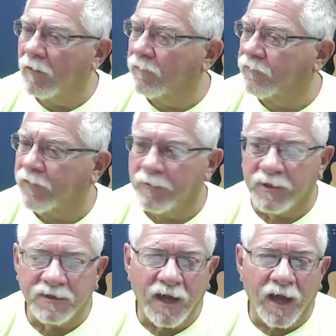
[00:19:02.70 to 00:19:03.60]
from
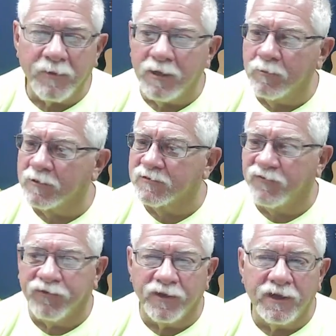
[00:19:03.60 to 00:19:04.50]
the time he was
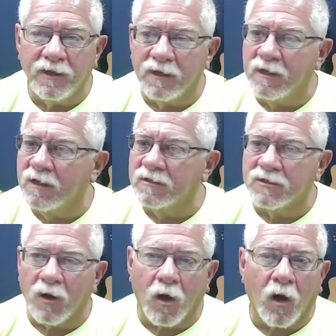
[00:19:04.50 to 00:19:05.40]
fleeing King
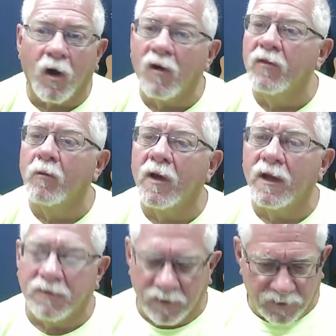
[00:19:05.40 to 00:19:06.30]
Saul all the
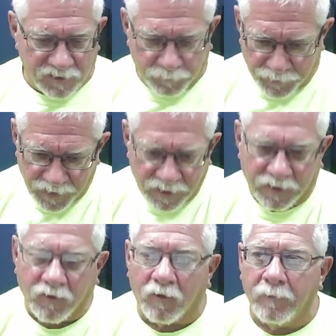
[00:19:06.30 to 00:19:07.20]
way to this
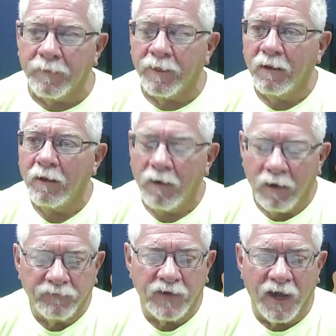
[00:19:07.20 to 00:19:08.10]
pinnacle
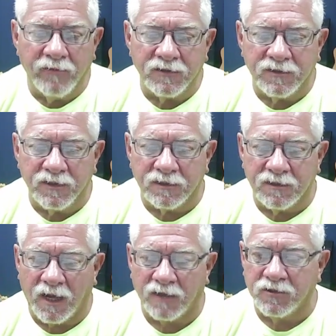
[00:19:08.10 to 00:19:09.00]
of David's
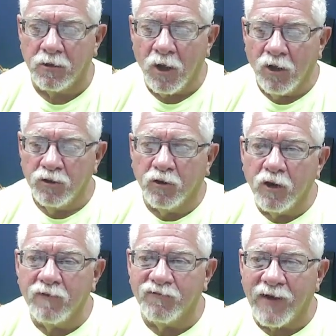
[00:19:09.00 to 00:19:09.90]
success. You, you
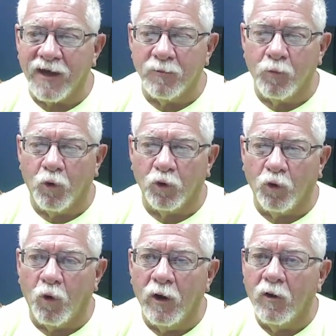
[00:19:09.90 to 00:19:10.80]
couldn't find a more
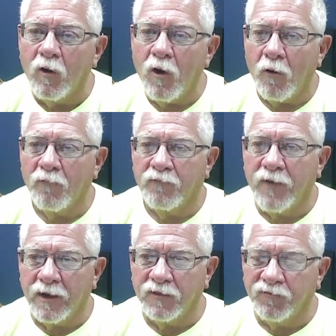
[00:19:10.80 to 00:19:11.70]
loyal,
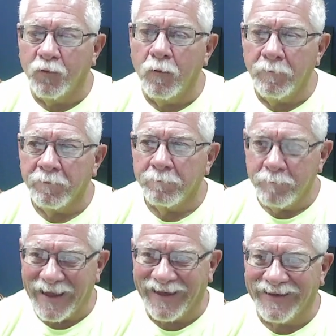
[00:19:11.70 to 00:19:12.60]
faithful
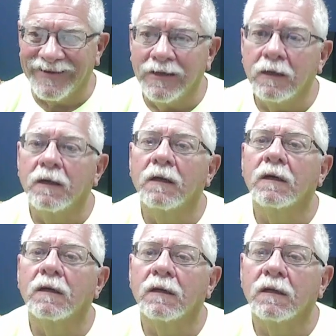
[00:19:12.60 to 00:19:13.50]
man
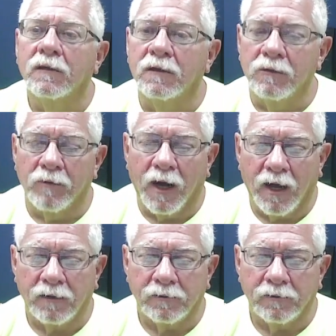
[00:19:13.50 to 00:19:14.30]
than Uriah.